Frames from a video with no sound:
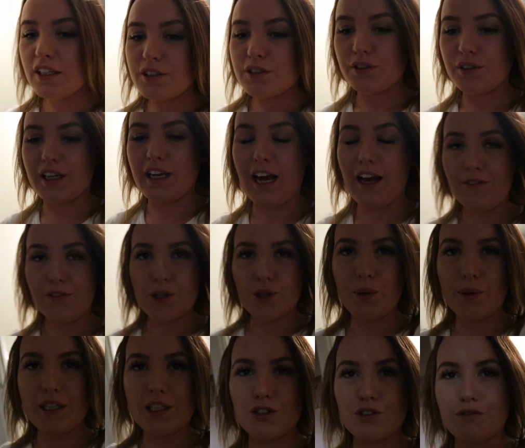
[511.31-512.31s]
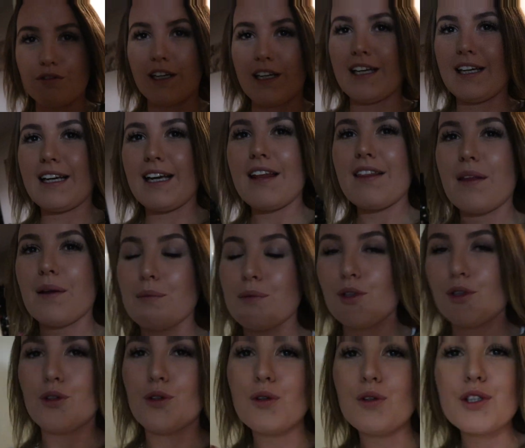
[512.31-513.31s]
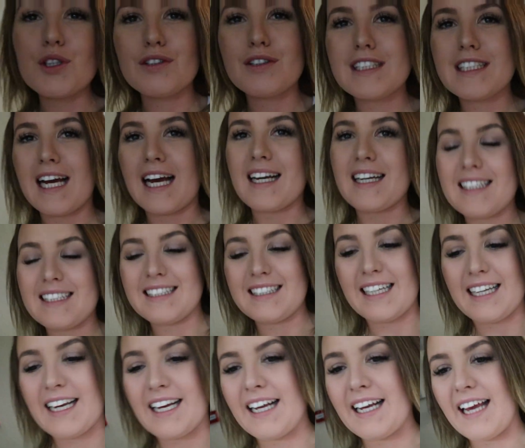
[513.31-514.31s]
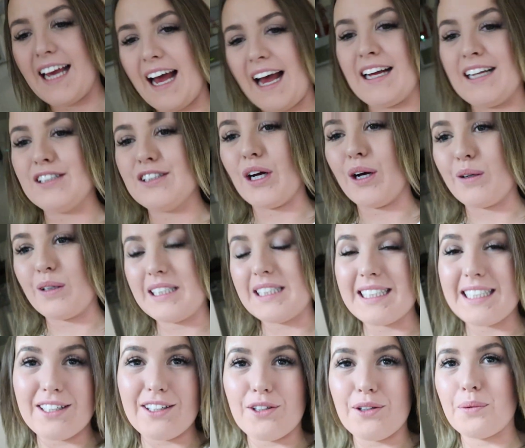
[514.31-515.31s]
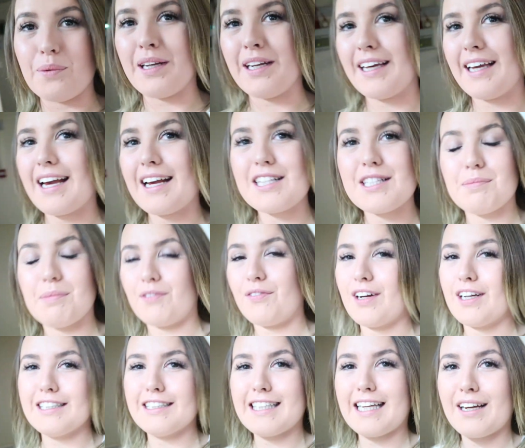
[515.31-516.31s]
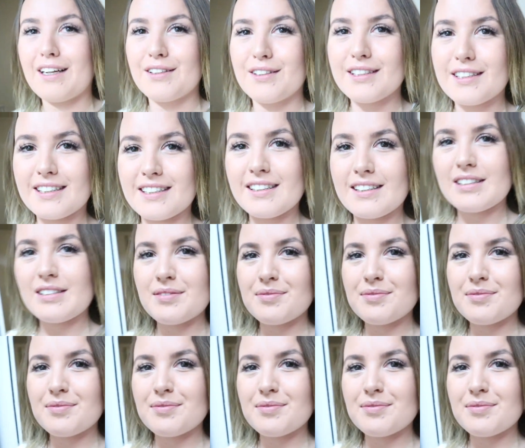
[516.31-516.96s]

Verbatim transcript: So going to have a quick drink and then I'm going to order a taxi, and I'll see you when I get to my friend's house.